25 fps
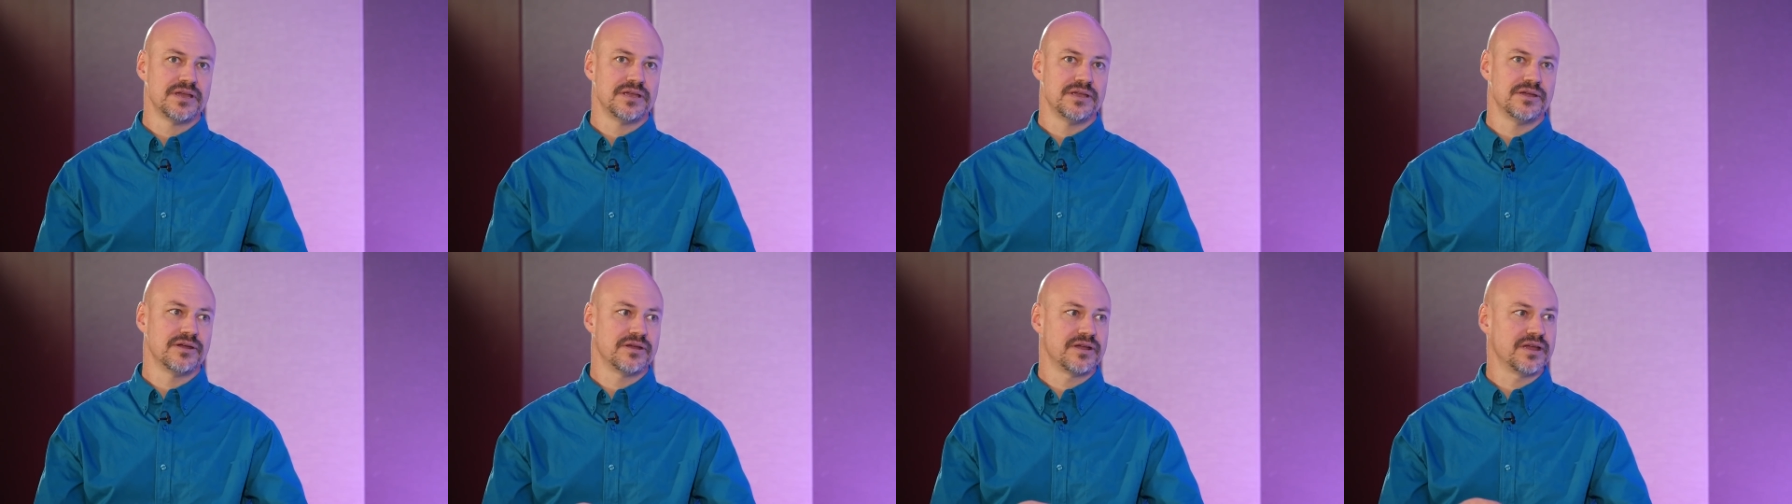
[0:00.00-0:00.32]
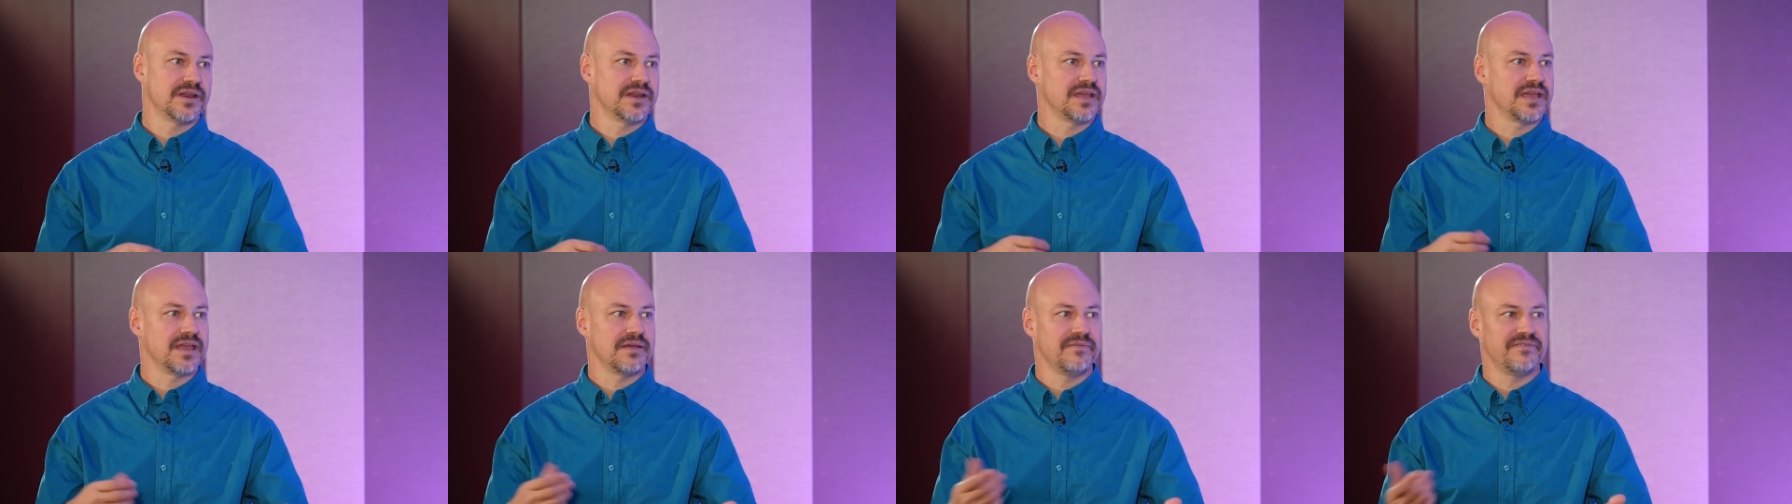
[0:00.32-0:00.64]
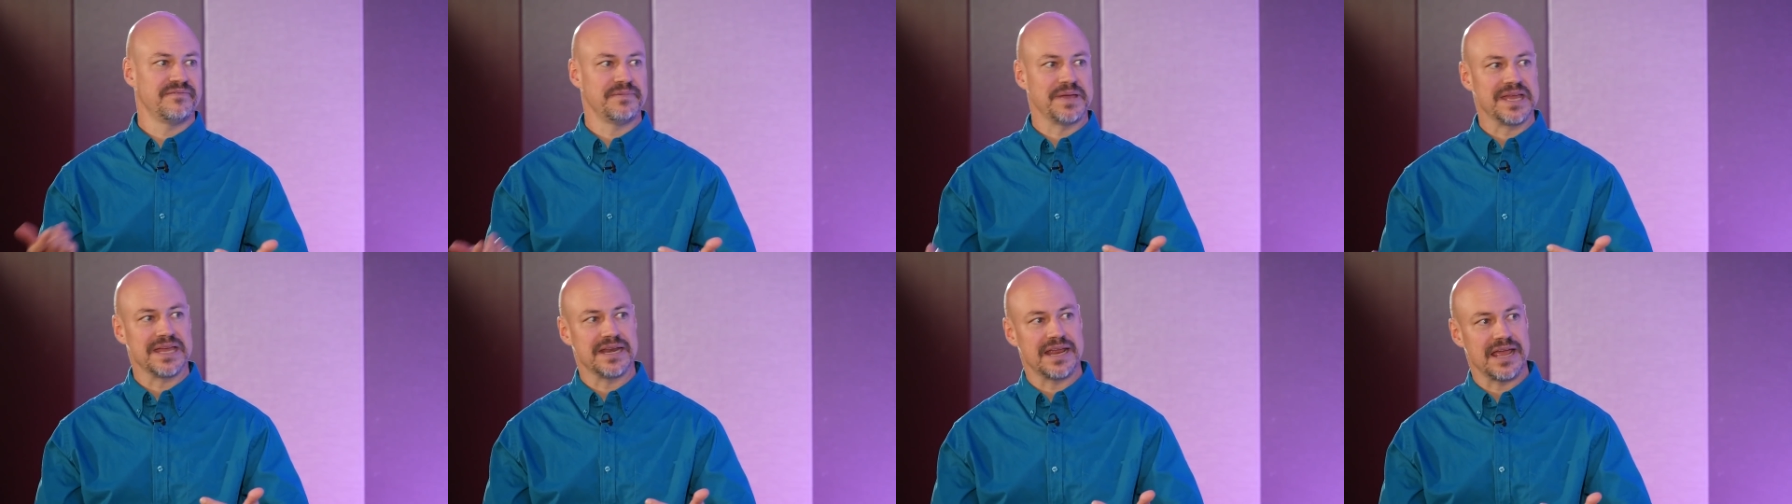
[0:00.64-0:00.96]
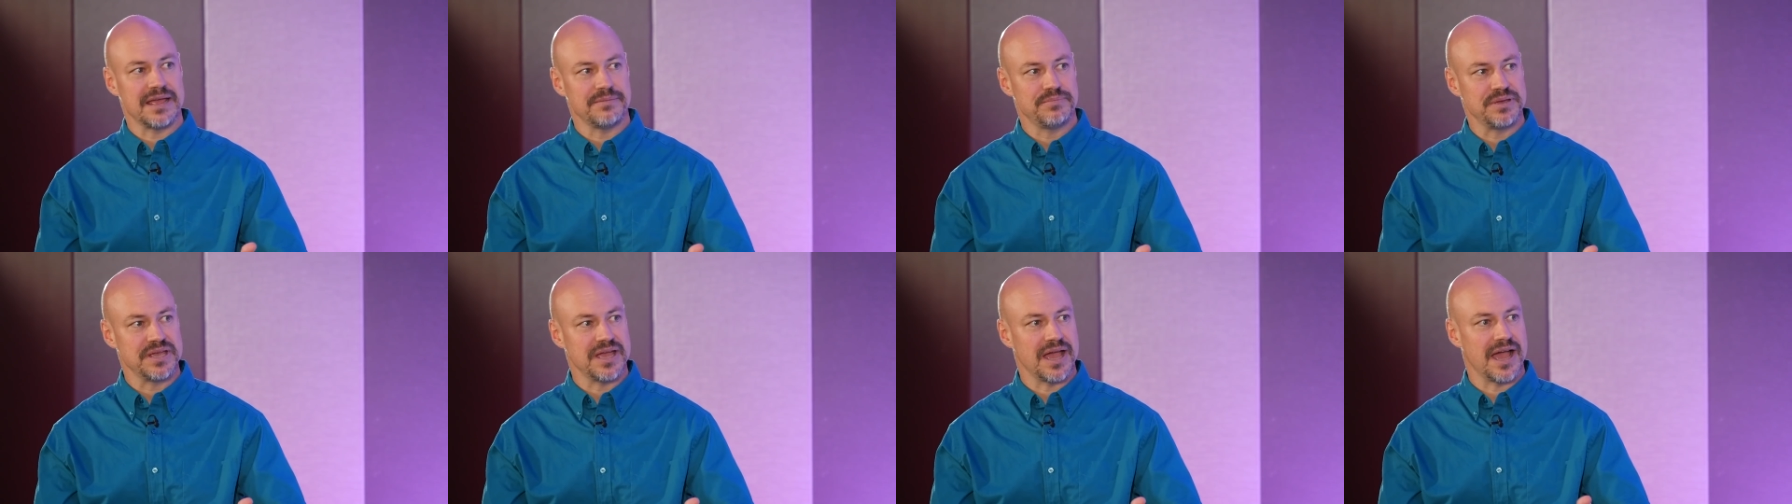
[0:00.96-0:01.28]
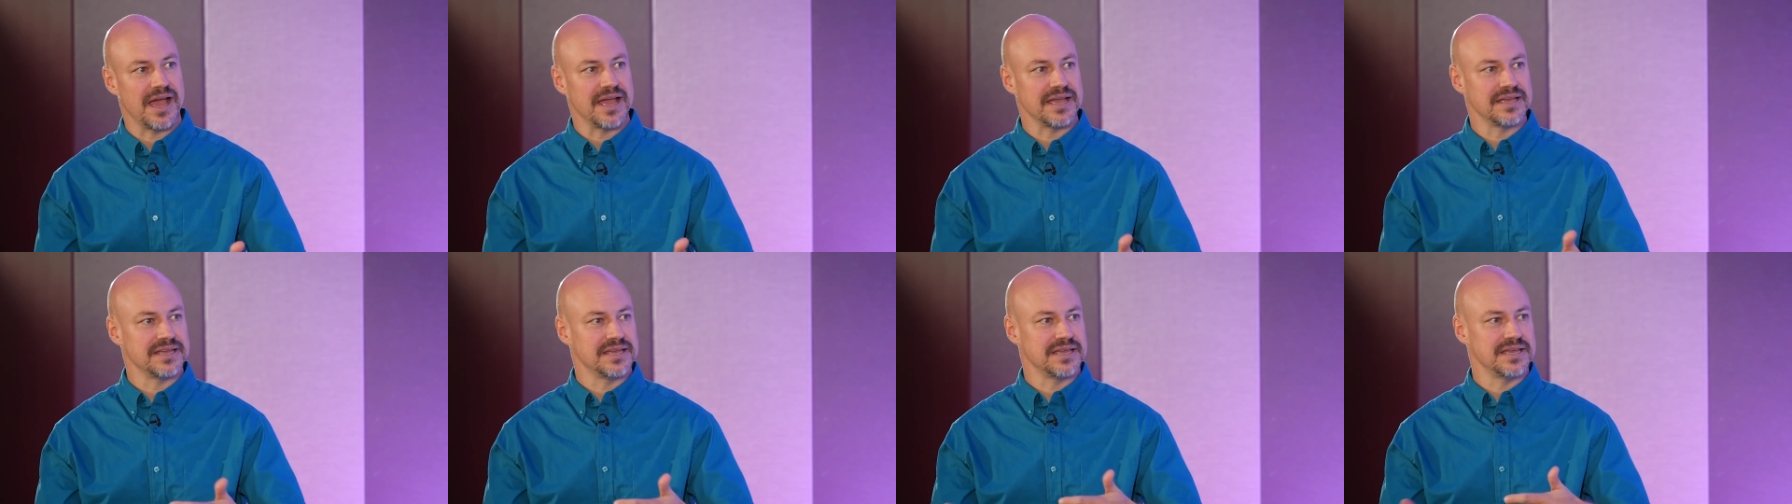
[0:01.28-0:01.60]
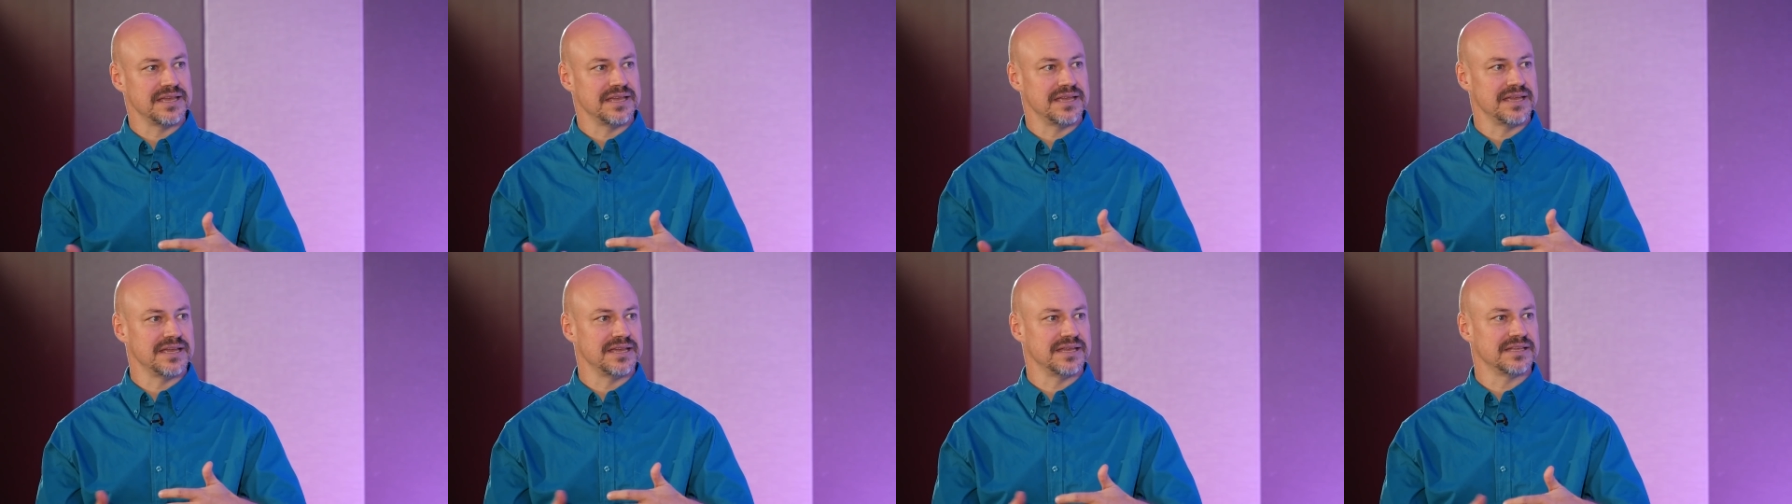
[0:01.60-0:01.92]
you're going to give me an API
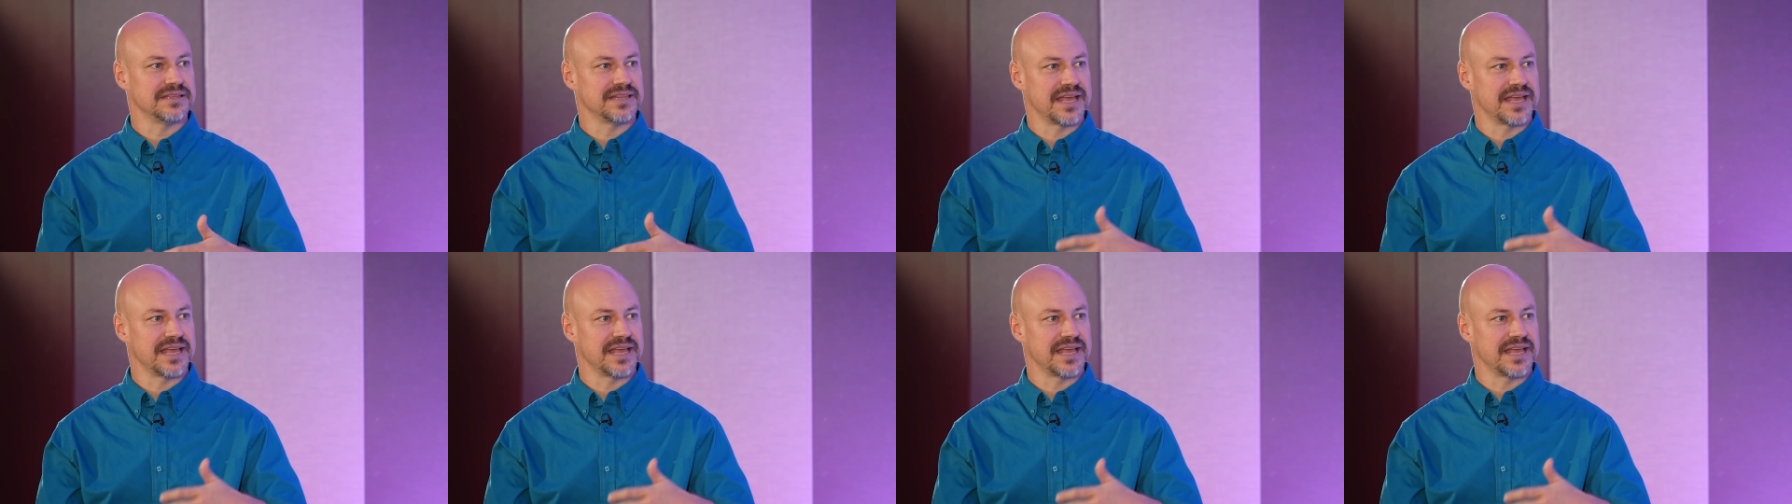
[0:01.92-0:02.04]
key.